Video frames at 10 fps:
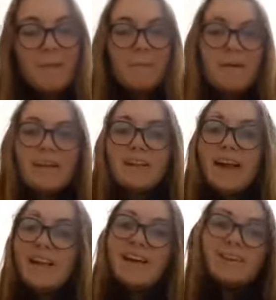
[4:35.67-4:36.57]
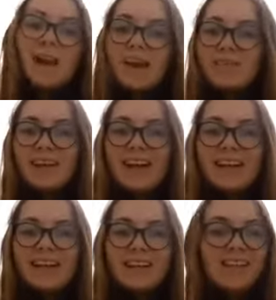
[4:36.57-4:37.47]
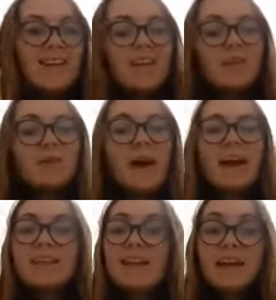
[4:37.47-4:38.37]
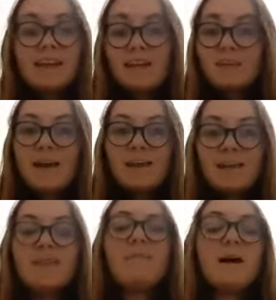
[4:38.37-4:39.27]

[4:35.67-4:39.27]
But yeah, now you have your alien. You can technically paint him.